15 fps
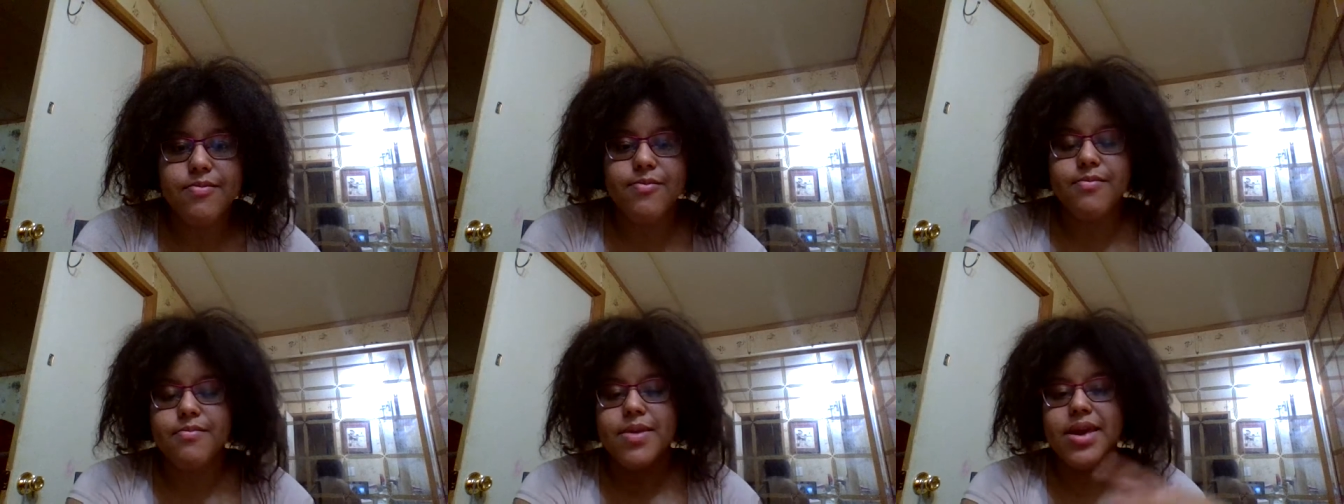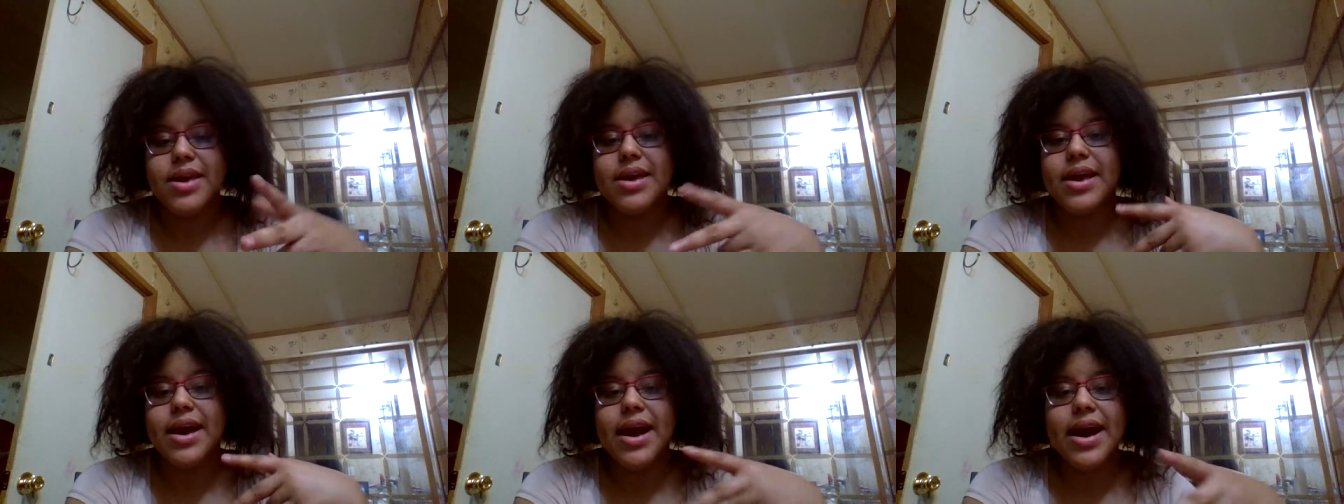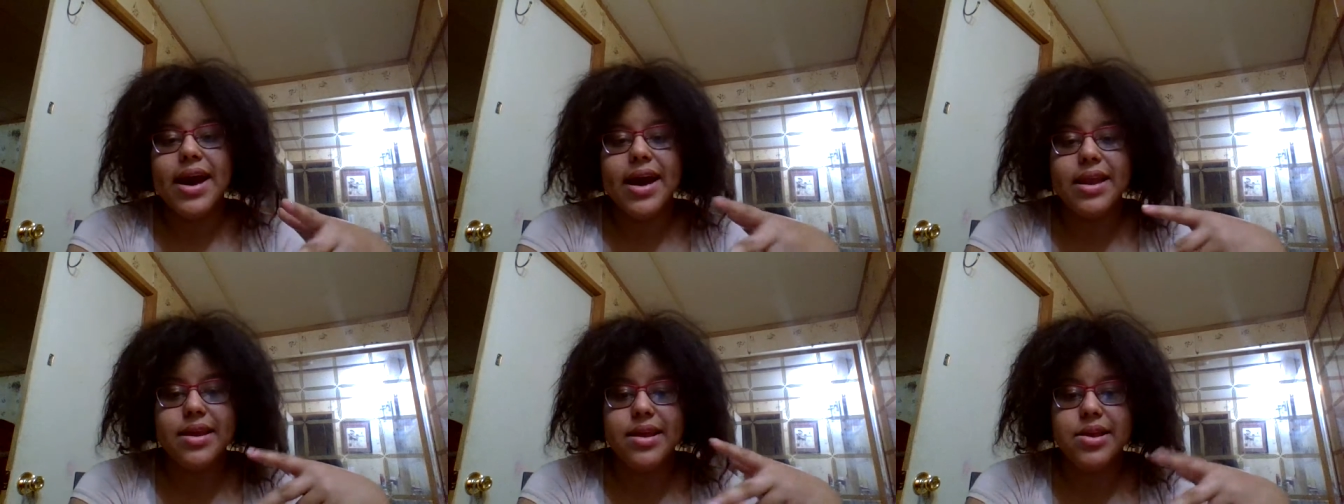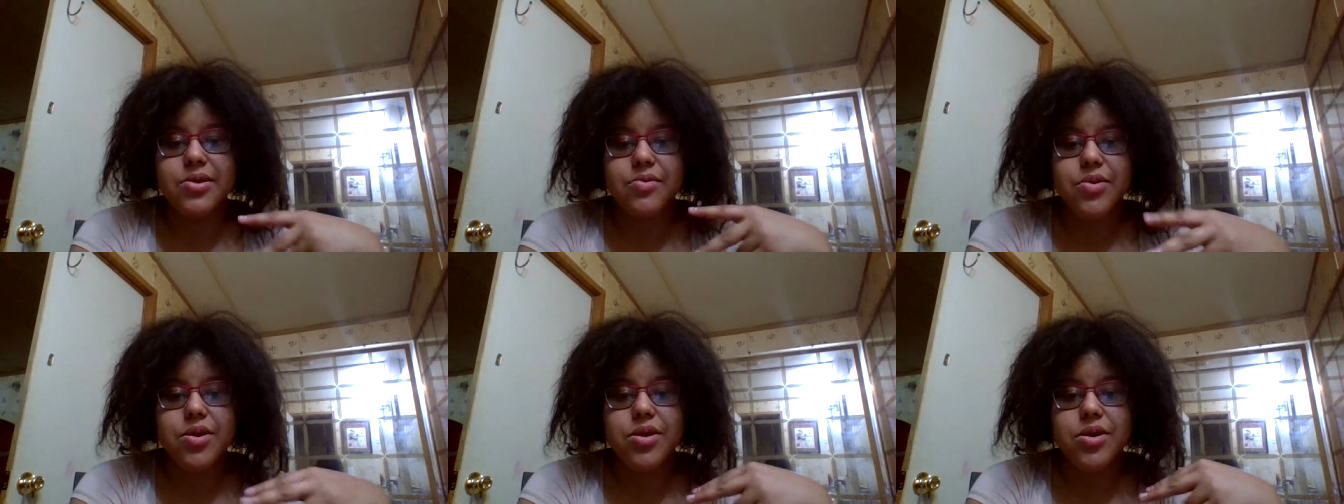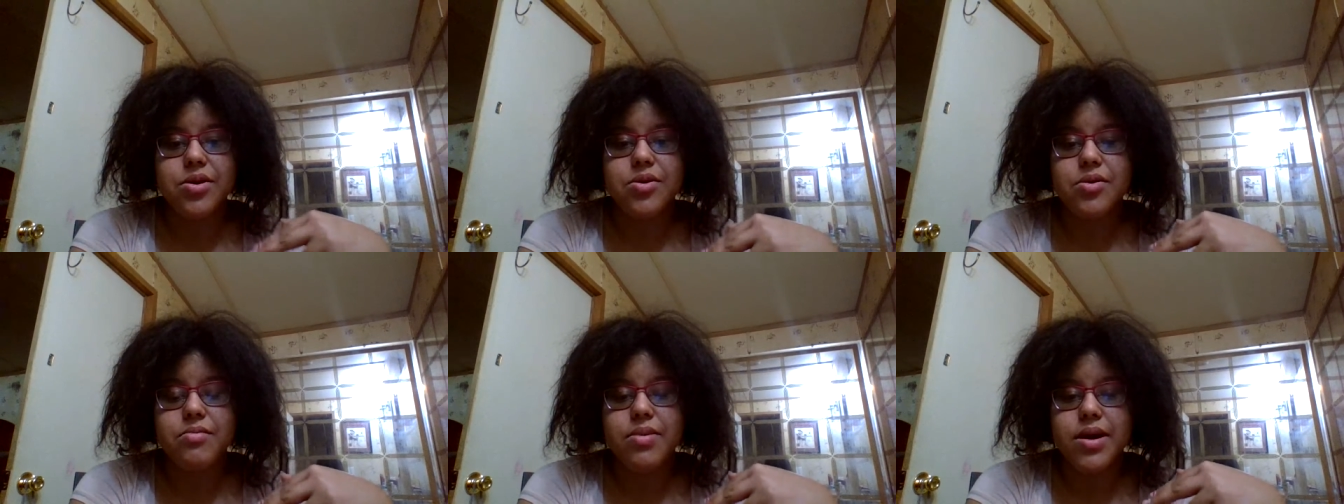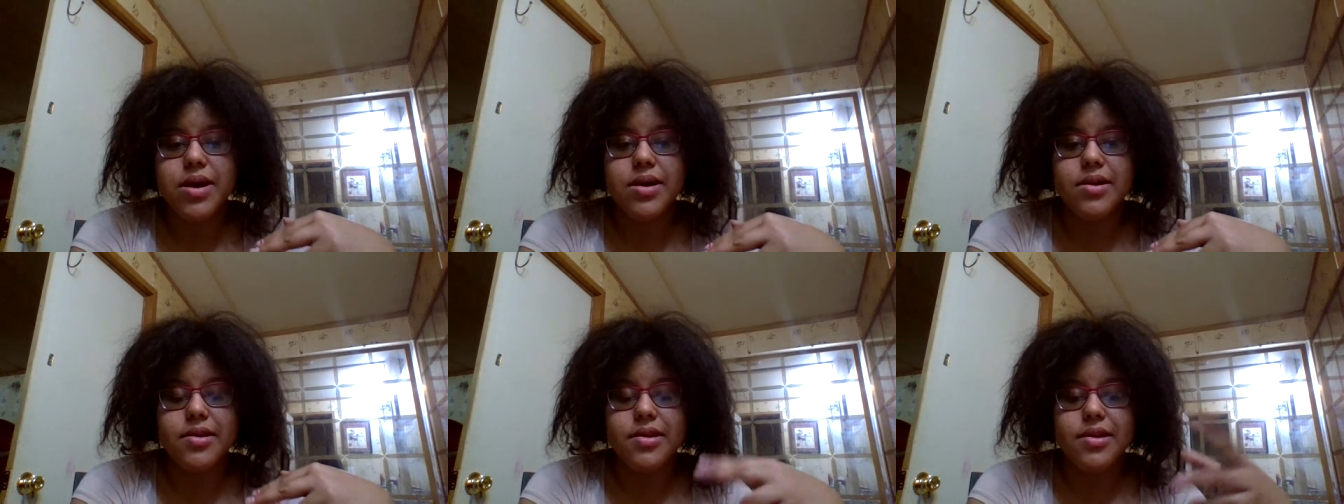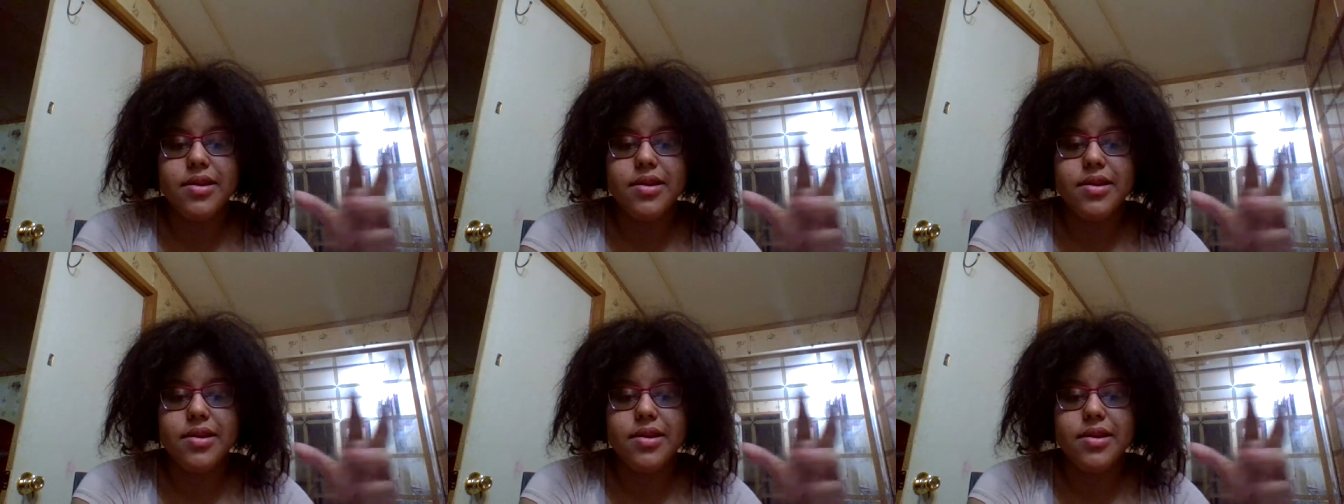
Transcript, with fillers: me and God need to work on because